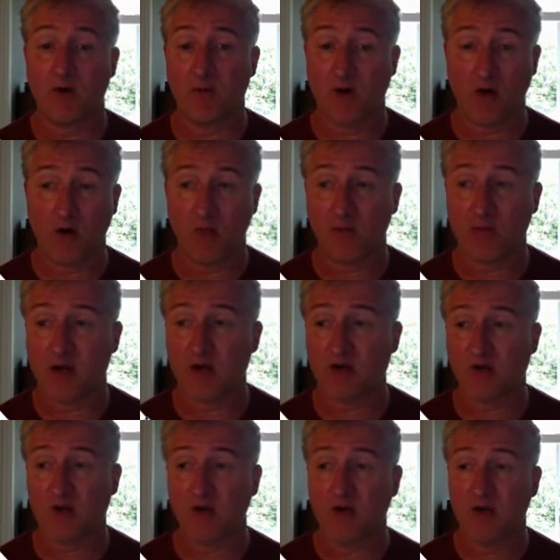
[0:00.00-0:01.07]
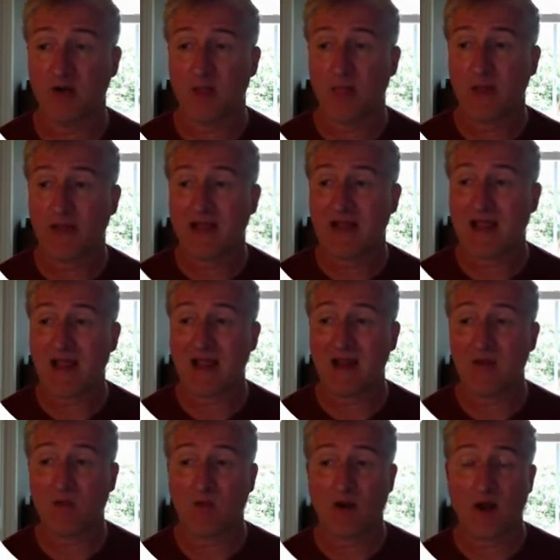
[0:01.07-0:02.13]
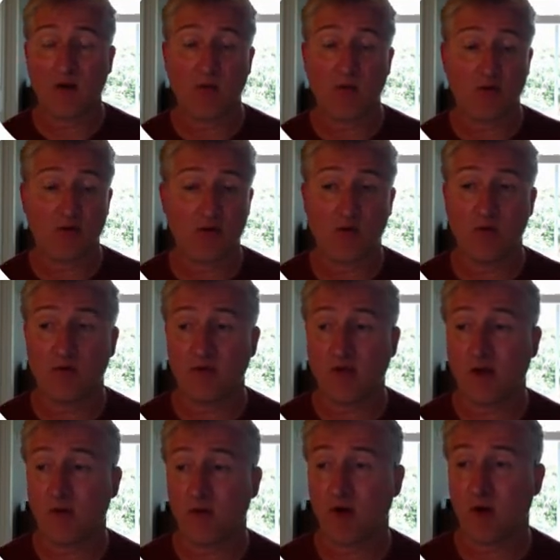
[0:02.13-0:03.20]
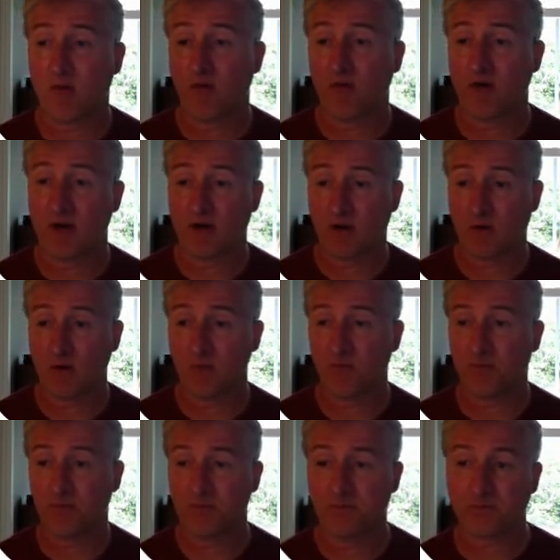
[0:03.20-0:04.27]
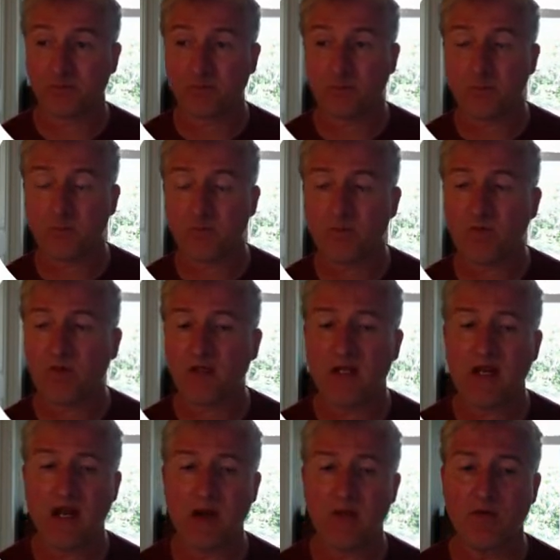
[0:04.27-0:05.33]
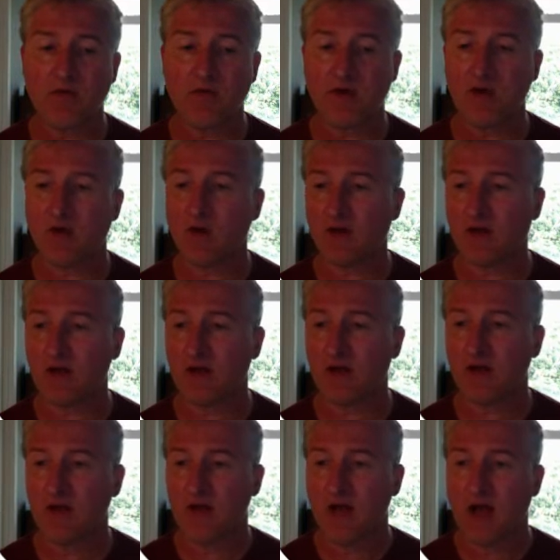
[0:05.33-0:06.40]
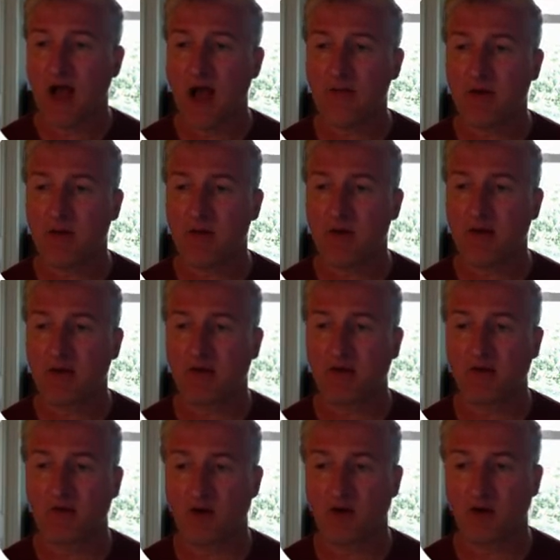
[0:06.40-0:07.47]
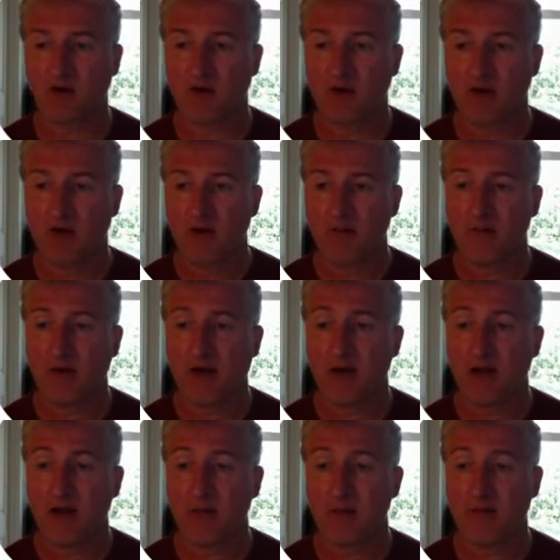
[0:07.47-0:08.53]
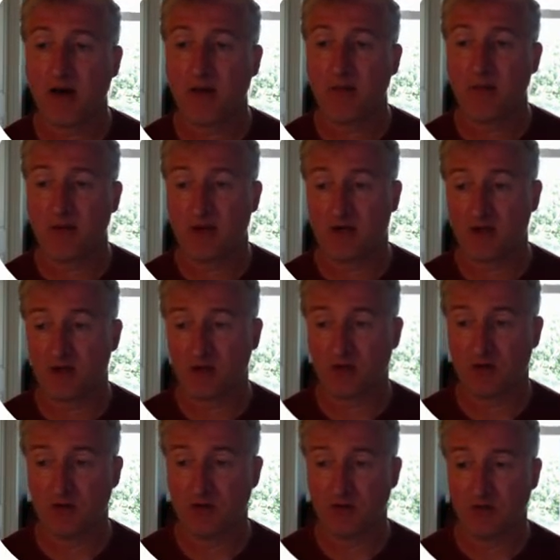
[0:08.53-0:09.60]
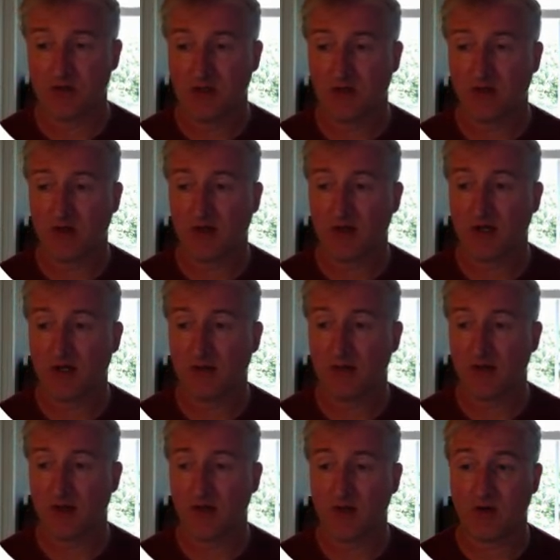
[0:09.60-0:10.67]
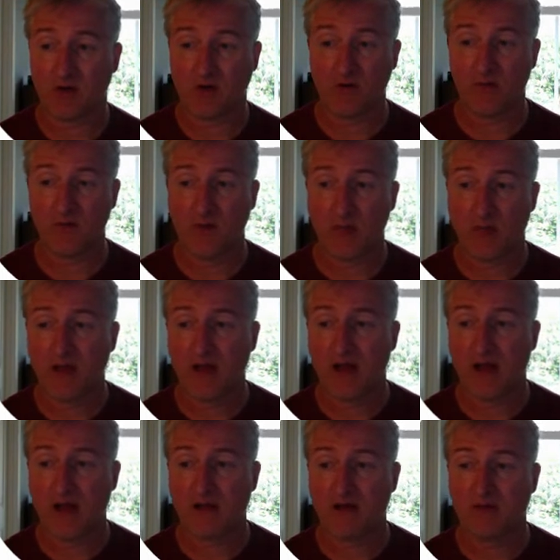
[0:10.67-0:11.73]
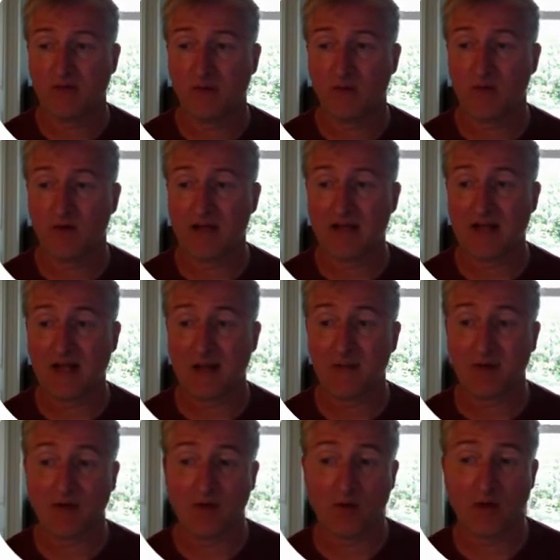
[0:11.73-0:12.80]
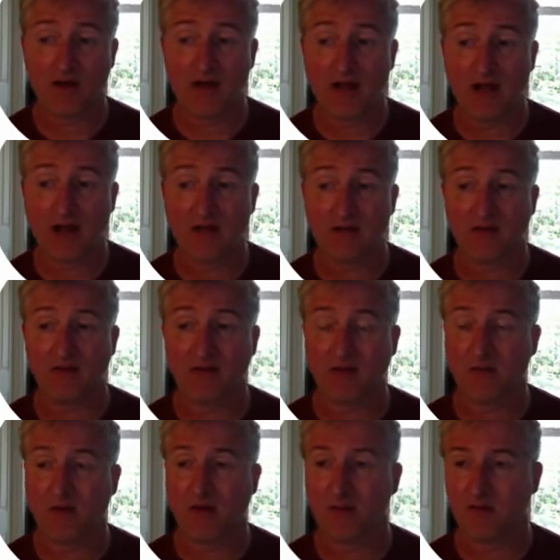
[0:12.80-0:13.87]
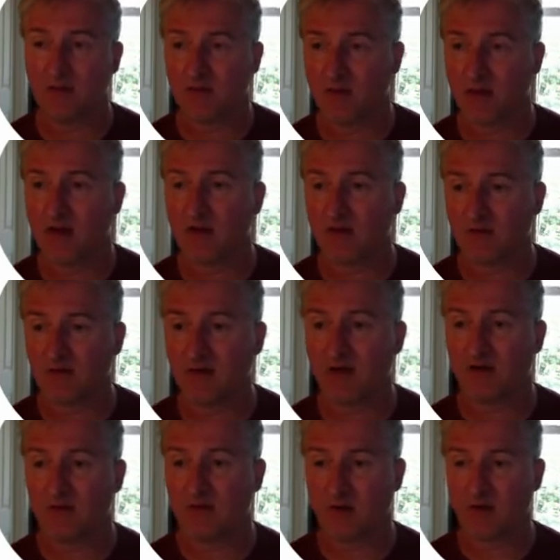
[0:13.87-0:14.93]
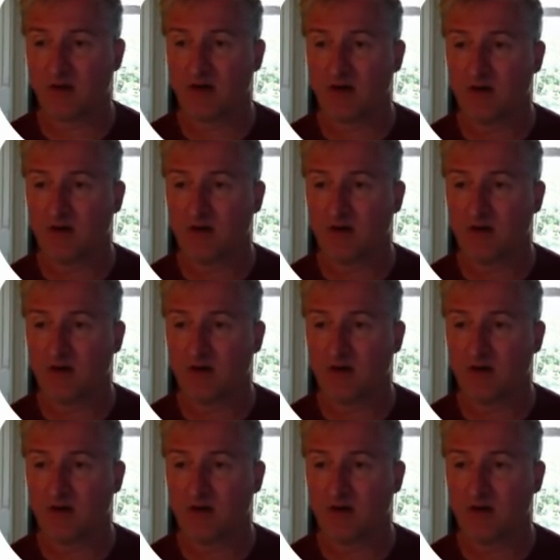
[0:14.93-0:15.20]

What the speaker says: my own page here. And what I will do is I will over here and I will say, okay, I'm going to make this here my about page. So I can come down here. I'm going to go ahead and edit the settings, right?